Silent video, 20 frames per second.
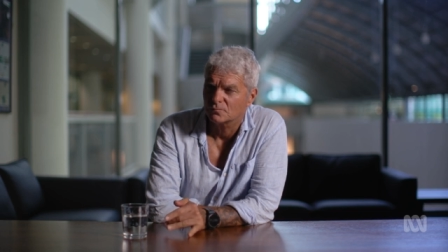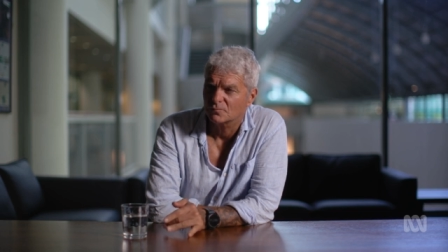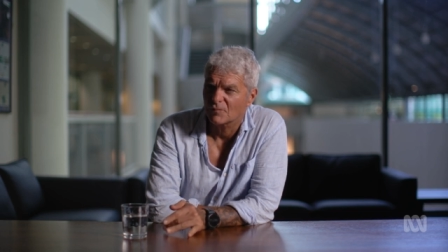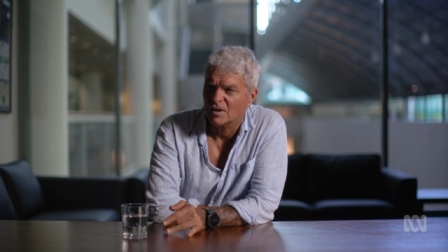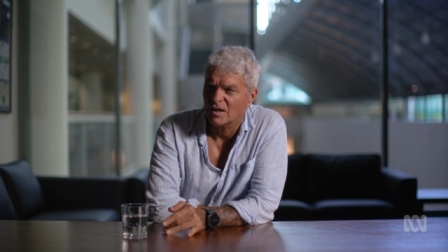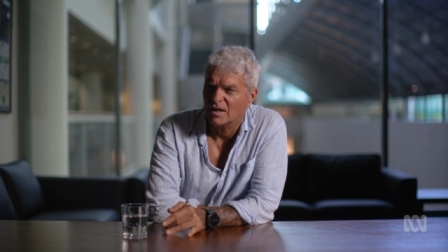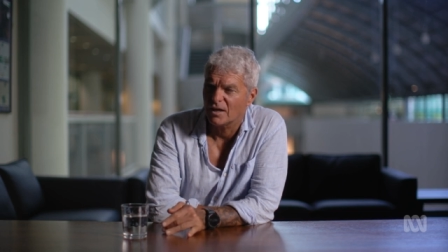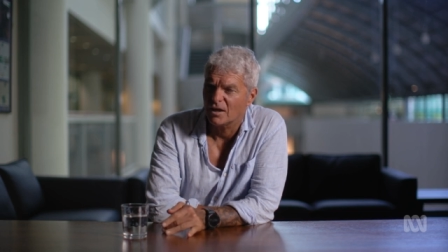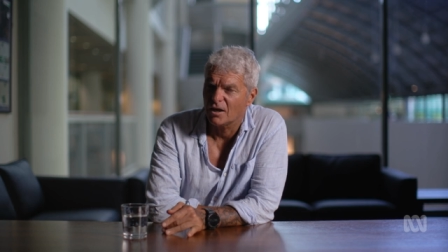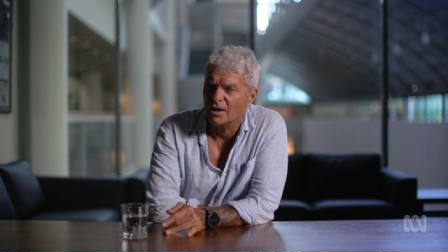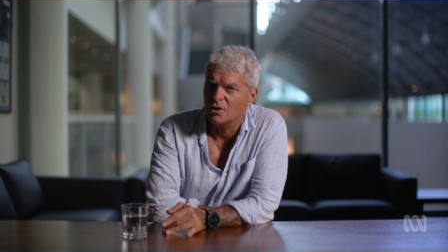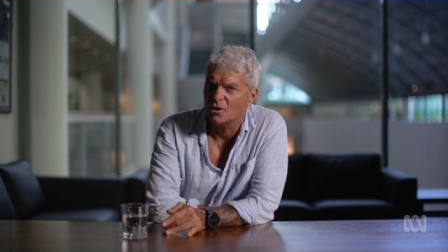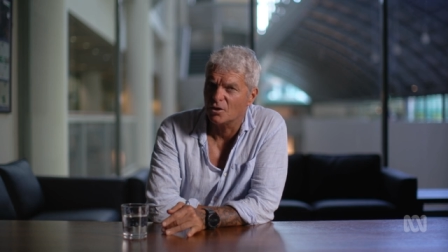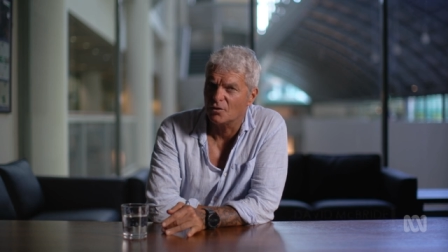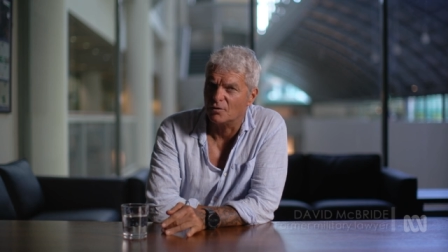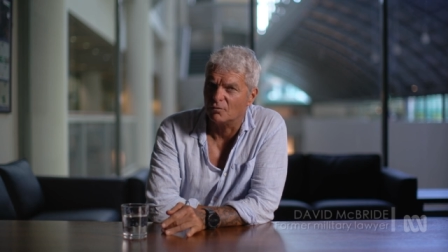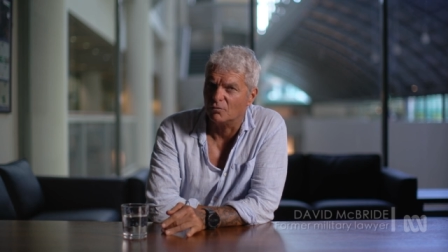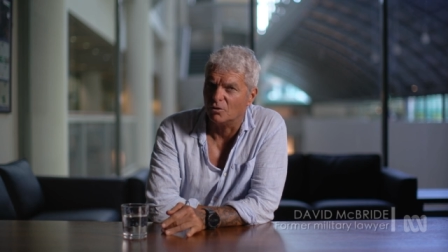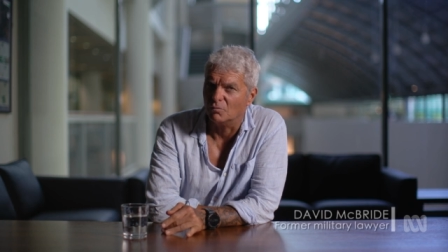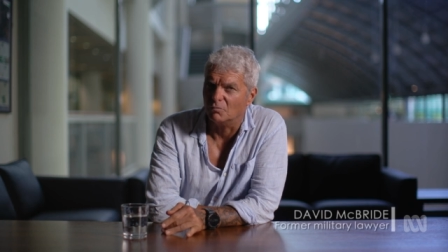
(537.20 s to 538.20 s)
Yeah, I heard
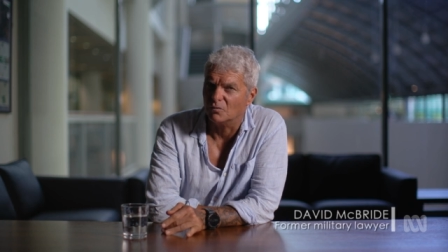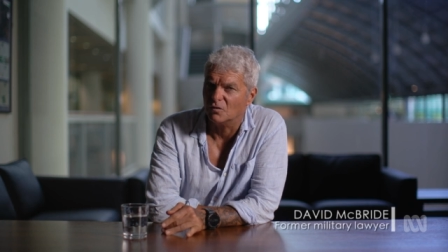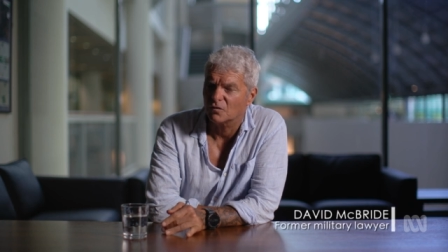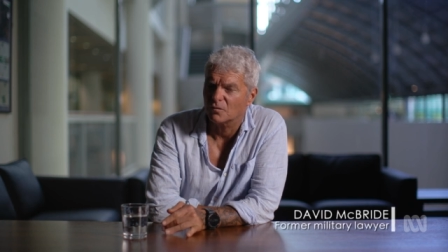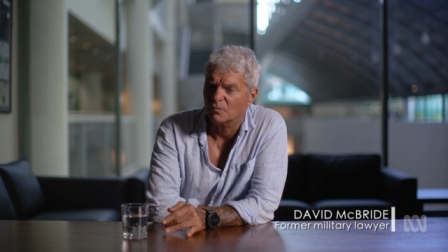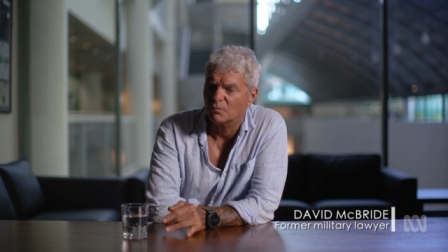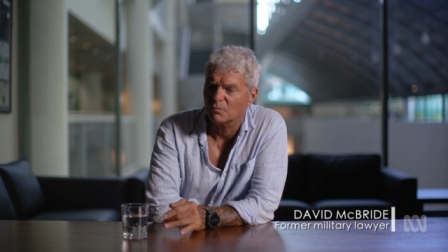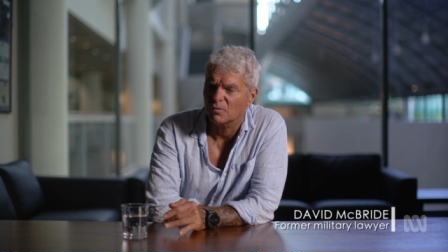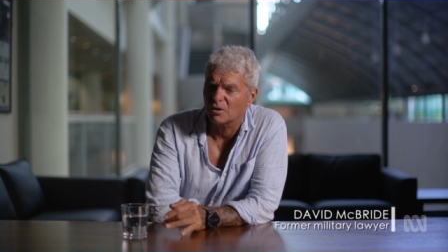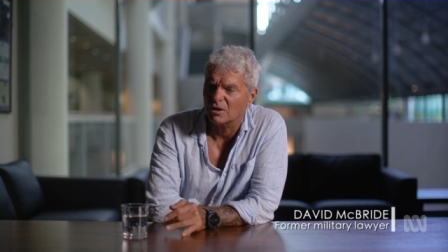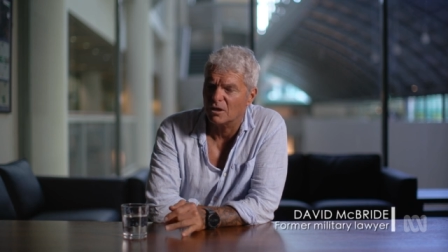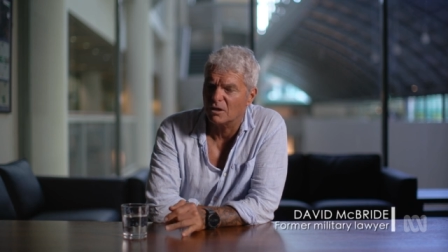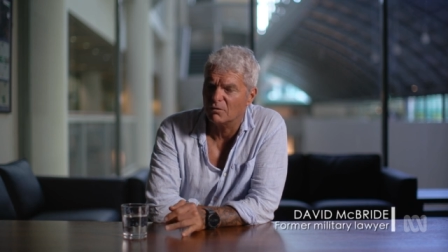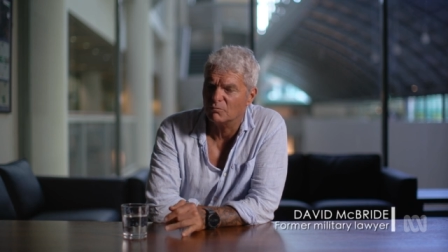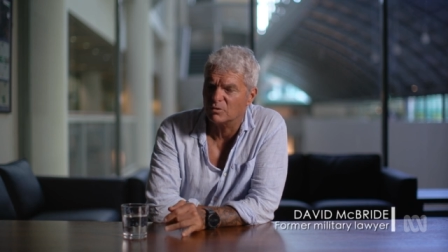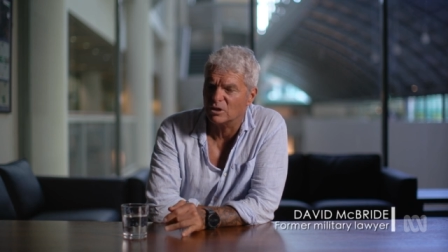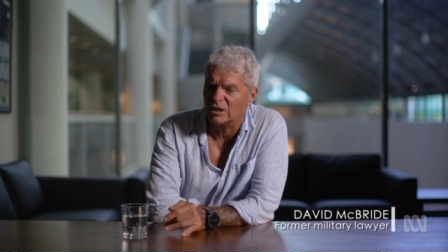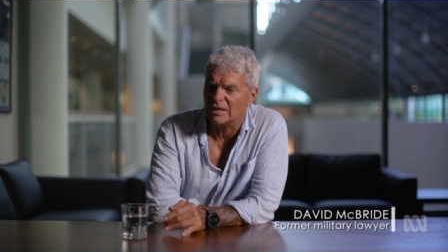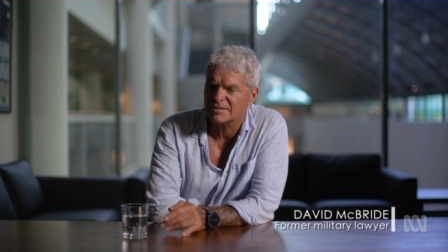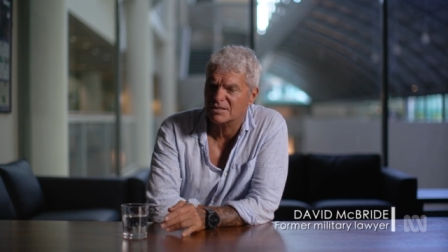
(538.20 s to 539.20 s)
the rumours. But
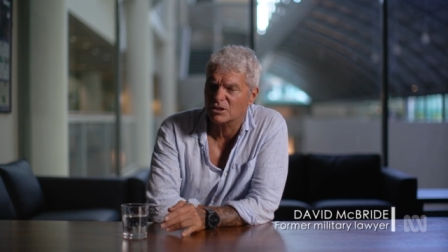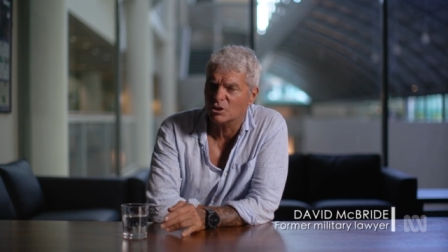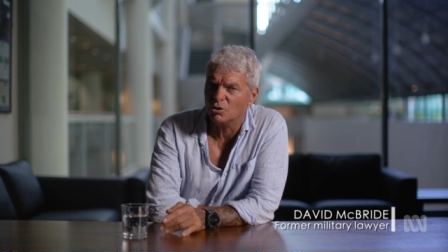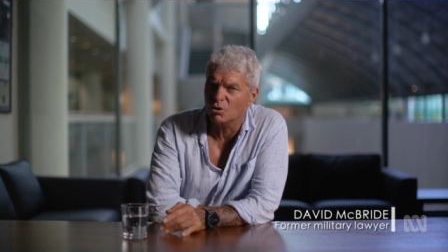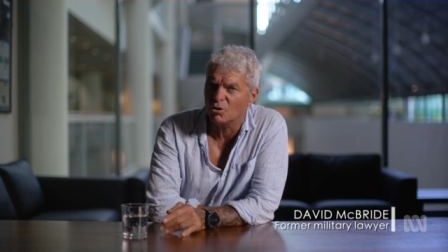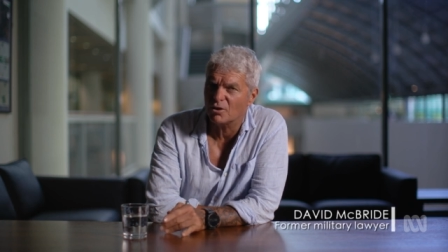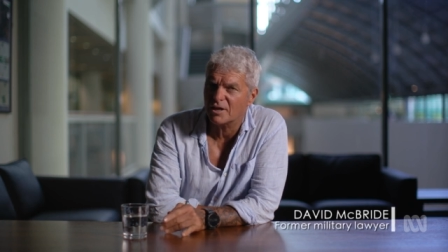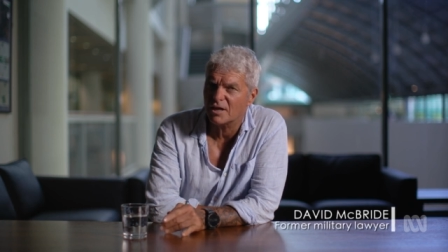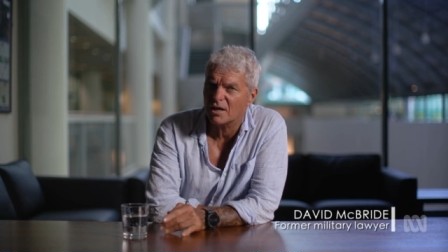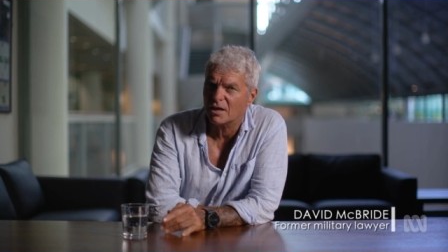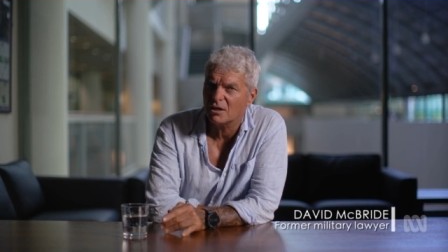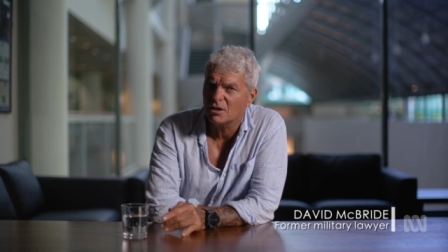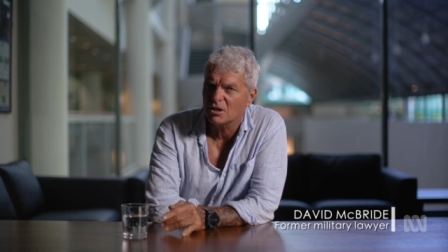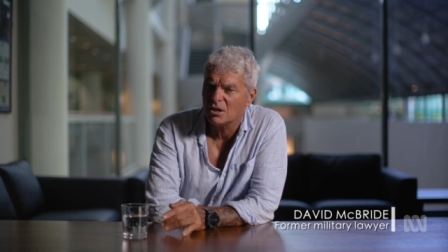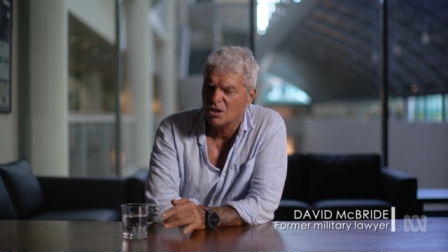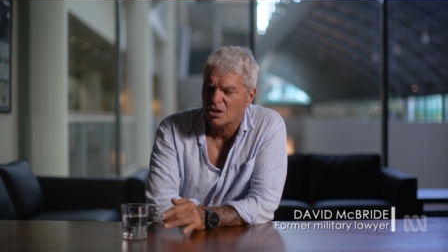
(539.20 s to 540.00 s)
as a lawyer,